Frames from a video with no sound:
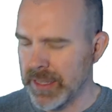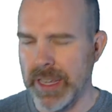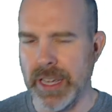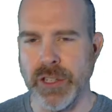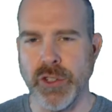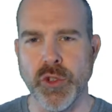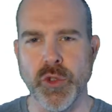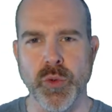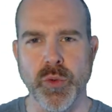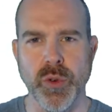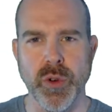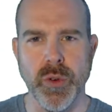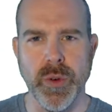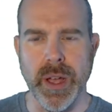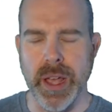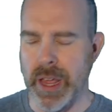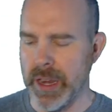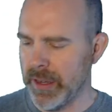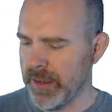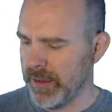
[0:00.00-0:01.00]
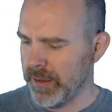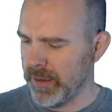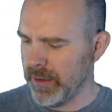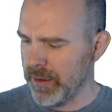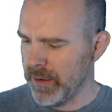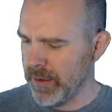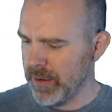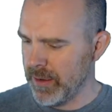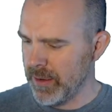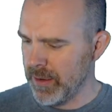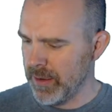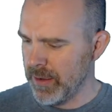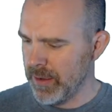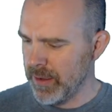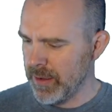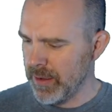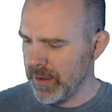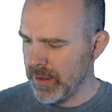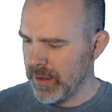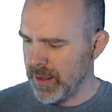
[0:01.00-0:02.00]
I drew it
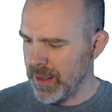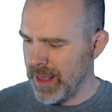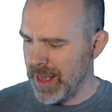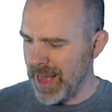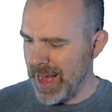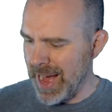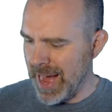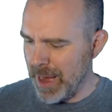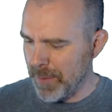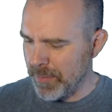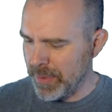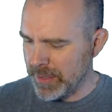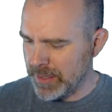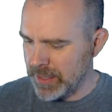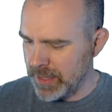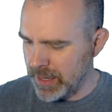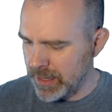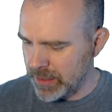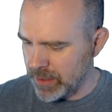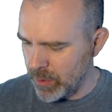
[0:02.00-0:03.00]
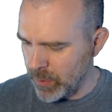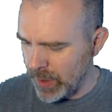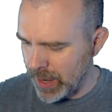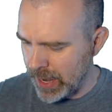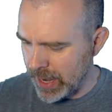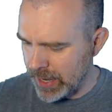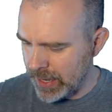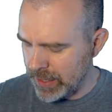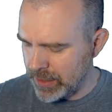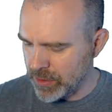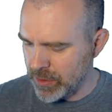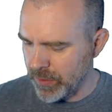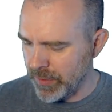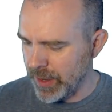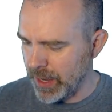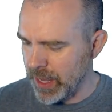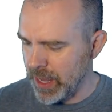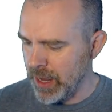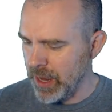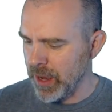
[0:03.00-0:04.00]
opposite of the way it is
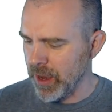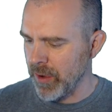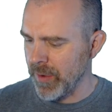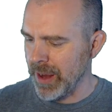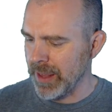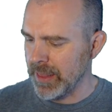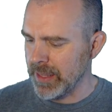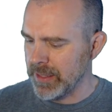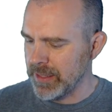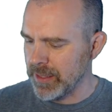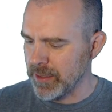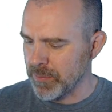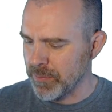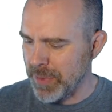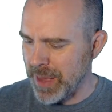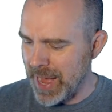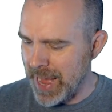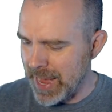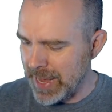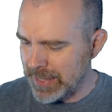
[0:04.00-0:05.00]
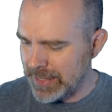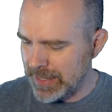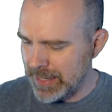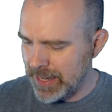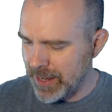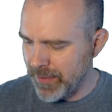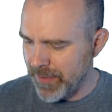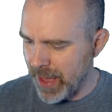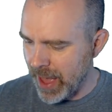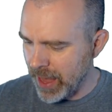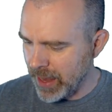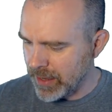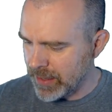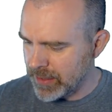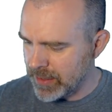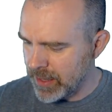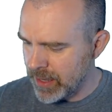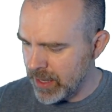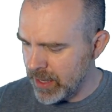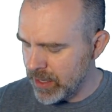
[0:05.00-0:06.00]
over here, right? This is positive
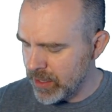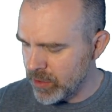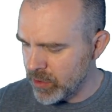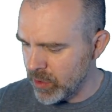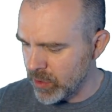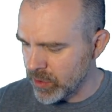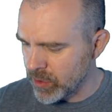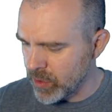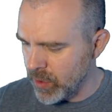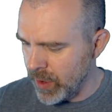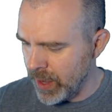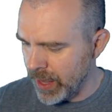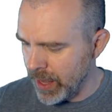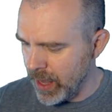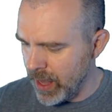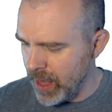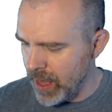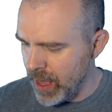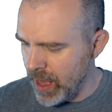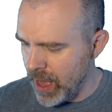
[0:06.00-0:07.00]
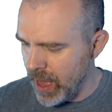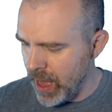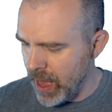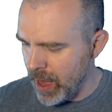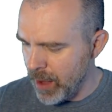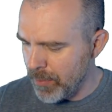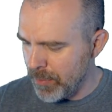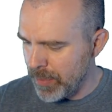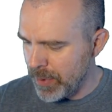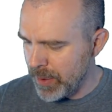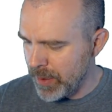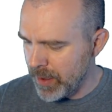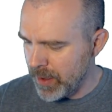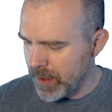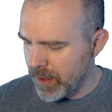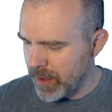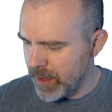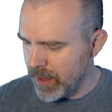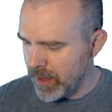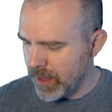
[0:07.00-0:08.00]
x, so it's going up
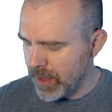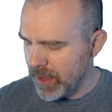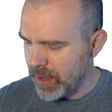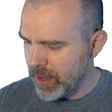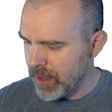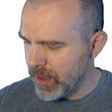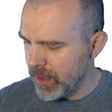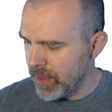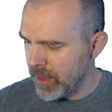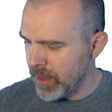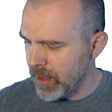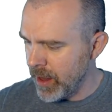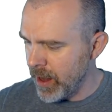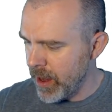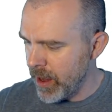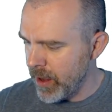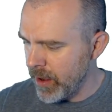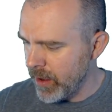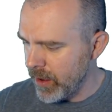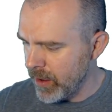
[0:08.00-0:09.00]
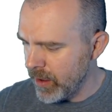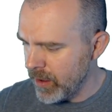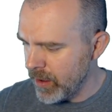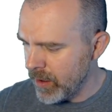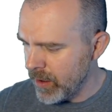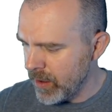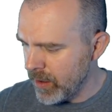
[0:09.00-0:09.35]
there.